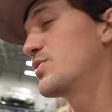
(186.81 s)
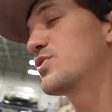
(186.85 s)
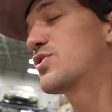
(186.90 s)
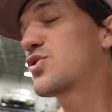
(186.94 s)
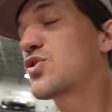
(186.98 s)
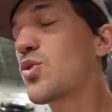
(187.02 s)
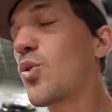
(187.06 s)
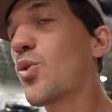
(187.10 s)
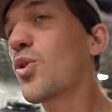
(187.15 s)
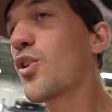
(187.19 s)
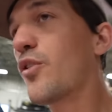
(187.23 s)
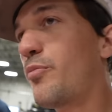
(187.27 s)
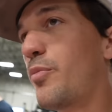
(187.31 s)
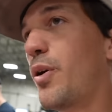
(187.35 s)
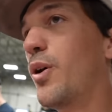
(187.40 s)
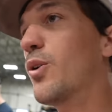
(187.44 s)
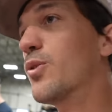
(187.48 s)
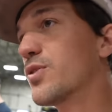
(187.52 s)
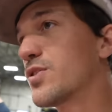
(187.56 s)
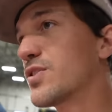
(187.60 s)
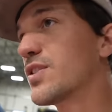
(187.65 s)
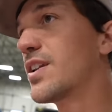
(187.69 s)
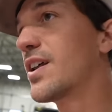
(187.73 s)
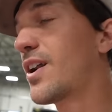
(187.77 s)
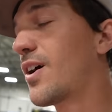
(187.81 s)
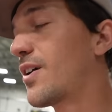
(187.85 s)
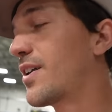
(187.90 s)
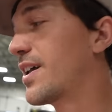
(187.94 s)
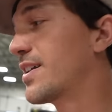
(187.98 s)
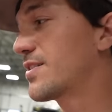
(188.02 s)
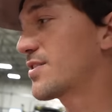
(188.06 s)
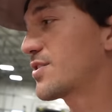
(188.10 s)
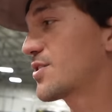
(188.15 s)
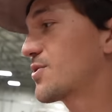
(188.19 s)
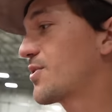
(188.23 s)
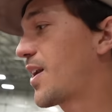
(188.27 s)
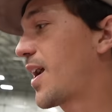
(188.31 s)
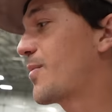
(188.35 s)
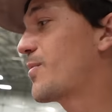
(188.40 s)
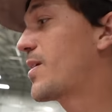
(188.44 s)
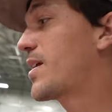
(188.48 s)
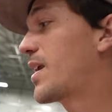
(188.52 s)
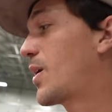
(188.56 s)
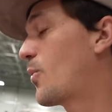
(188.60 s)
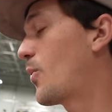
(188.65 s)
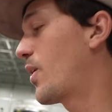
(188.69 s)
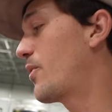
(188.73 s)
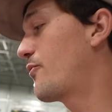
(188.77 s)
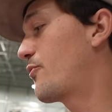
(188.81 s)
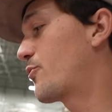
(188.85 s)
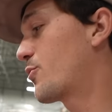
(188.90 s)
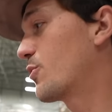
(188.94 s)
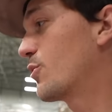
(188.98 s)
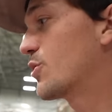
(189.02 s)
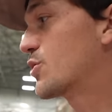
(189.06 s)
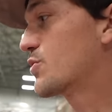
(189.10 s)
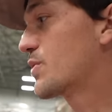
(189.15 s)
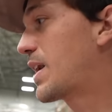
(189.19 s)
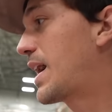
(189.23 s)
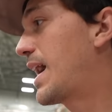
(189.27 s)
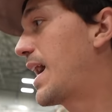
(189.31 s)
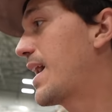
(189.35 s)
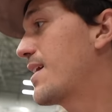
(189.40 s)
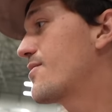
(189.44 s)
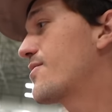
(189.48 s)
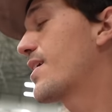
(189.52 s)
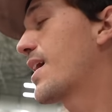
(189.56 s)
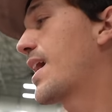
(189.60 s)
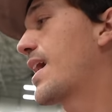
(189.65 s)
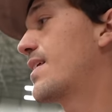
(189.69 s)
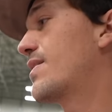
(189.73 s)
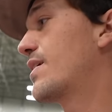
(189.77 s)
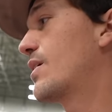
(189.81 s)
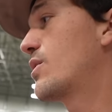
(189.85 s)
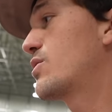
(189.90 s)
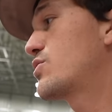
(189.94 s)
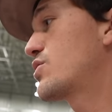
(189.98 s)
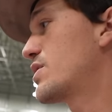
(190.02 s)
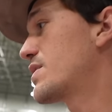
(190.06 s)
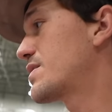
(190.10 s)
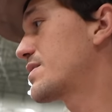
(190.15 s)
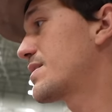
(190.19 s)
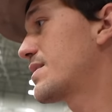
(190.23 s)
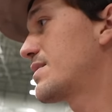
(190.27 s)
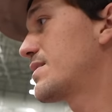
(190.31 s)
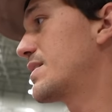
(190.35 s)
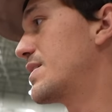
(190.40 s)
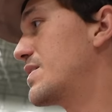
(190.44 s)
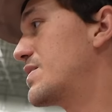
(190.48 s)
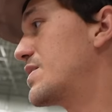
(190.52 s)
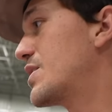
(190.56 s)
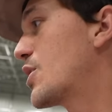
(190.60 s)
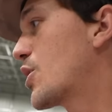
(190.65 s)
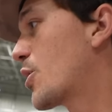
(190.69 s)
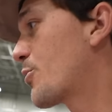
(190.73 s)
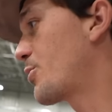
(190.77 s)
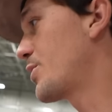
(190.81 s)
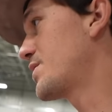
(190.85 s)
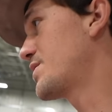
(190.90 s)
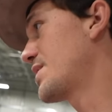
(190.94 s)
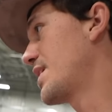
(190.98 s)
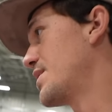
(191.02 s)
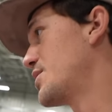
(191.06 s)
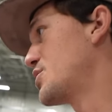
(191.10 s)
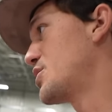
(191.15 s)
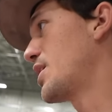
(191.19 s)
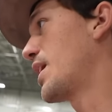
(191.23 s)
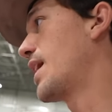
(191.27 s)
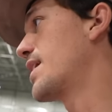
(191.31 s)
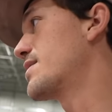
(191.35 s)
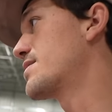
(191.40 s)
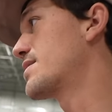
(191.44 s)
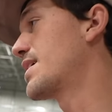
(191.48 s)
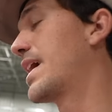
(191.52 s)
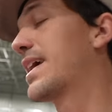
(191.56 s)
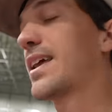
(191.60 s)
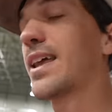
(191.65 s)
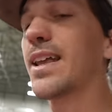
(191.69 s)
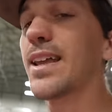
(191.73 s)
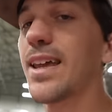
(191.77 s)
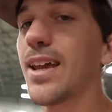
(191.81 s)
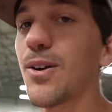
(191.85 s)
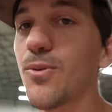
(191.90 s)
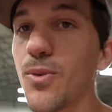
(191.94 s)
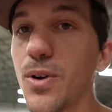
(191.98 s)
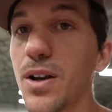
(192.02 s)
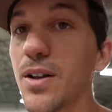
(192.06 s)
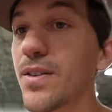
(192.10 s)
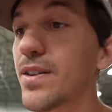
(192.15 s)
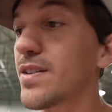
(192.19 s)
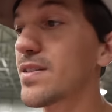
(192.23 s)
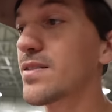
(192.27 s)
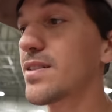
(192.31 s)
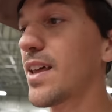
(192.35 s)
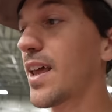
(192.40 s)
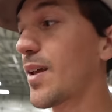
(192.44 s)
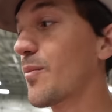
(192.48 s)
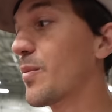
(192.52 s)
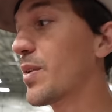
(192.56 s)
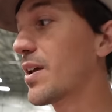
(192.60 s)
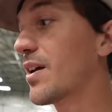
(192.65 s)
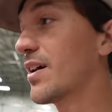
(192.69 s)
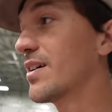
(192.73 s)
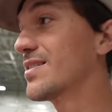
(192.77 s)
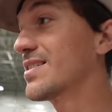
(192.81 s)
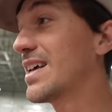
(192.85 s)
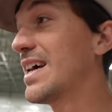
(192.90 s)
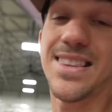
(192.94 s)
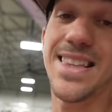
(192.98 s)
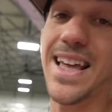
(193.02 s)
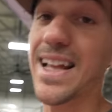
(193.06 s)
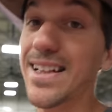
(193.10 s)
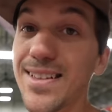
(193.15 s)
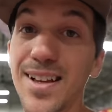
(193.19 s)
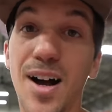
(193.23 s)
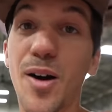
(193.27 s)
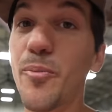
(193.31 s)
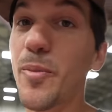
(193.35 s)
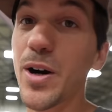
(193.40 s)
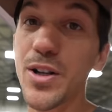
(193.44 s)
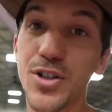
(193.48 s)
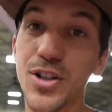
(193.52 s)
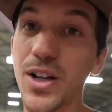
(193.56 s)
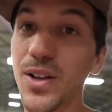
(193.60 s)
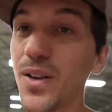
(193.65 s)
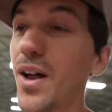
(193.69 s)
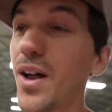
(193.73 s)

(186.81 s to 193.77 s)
sort of posted it on Instagram, then I went for a drive and there's just 0% chance that I can get rid of this thing because that's how much I